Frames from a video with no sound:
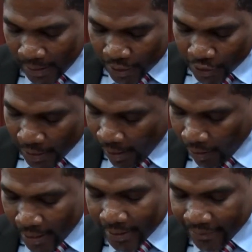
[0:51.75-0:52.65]

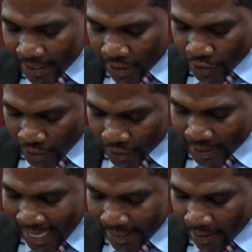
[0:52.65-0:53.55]
such
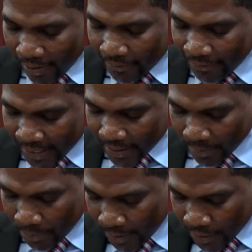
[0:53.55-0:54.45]
that a convicted
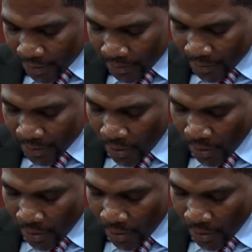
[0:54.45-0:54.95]
person